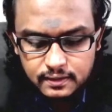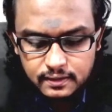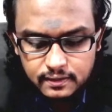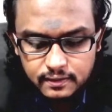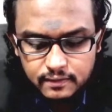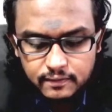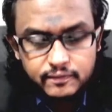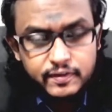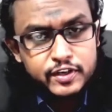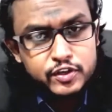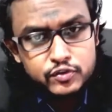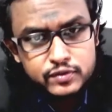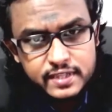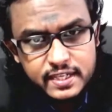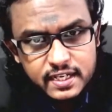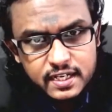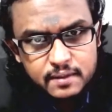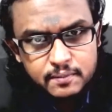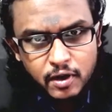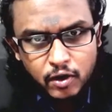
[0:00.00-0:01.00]
when you think
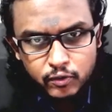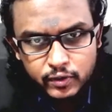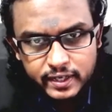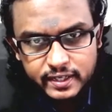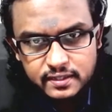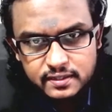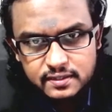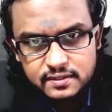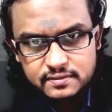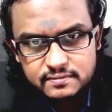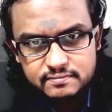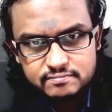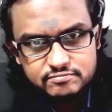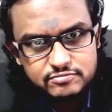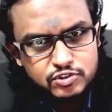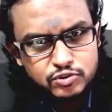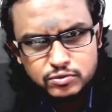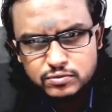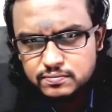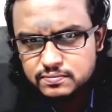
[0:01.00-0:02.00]
about it,
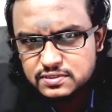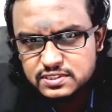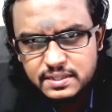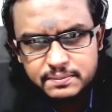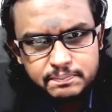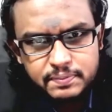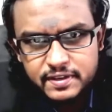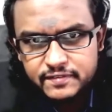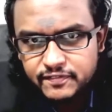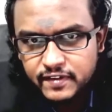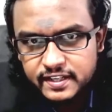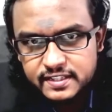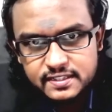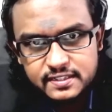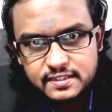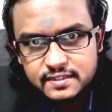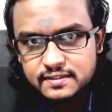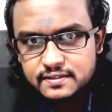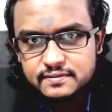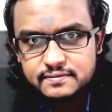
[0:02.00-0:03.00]
to simplify
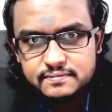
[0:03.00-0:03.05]
the